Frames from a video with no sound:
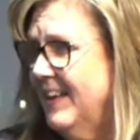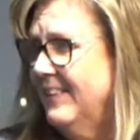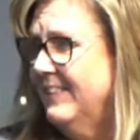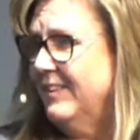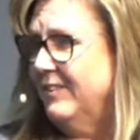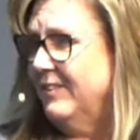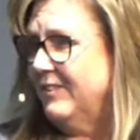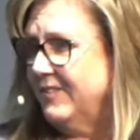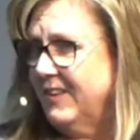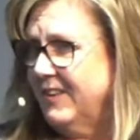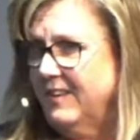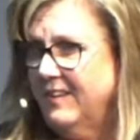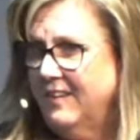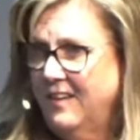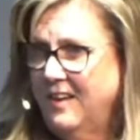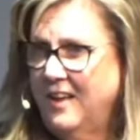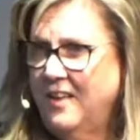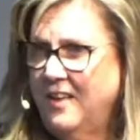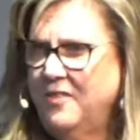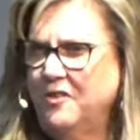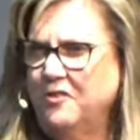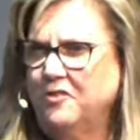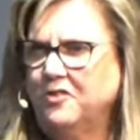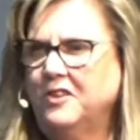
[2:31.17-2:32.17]
There's
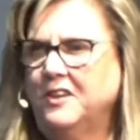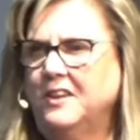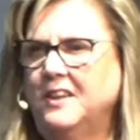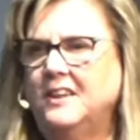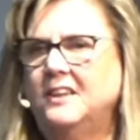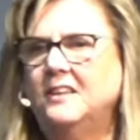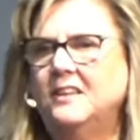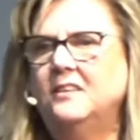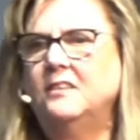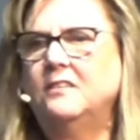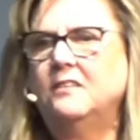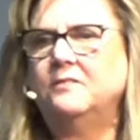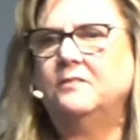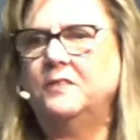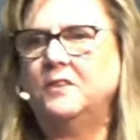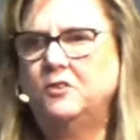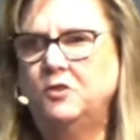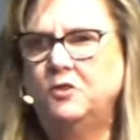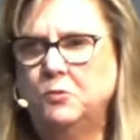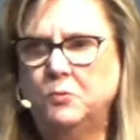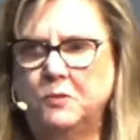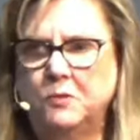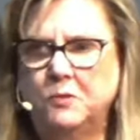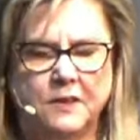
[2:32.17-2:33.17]
an
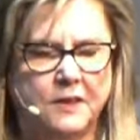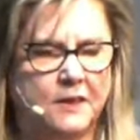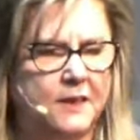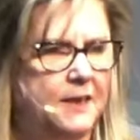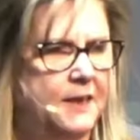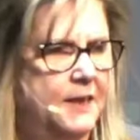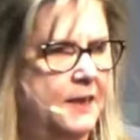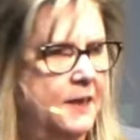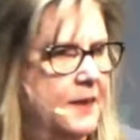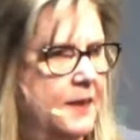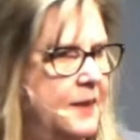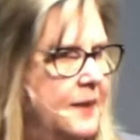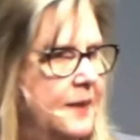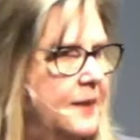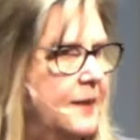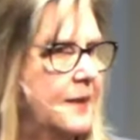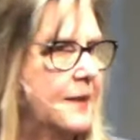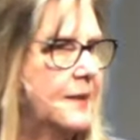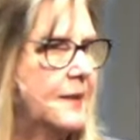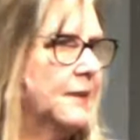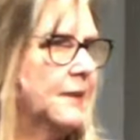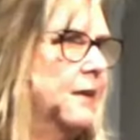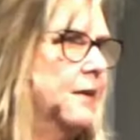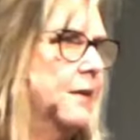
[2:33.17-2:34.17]
individual healing
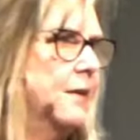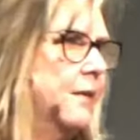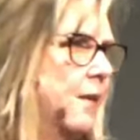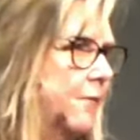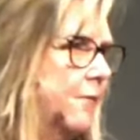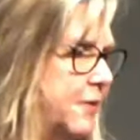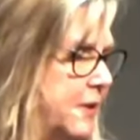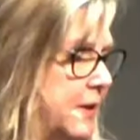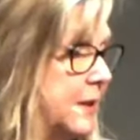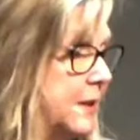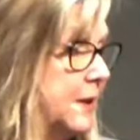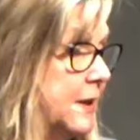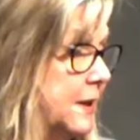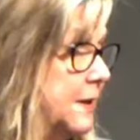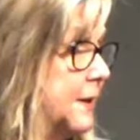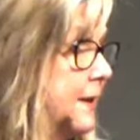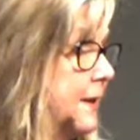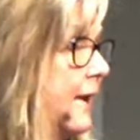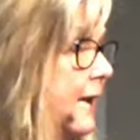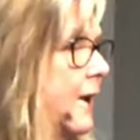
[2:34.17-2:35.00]
that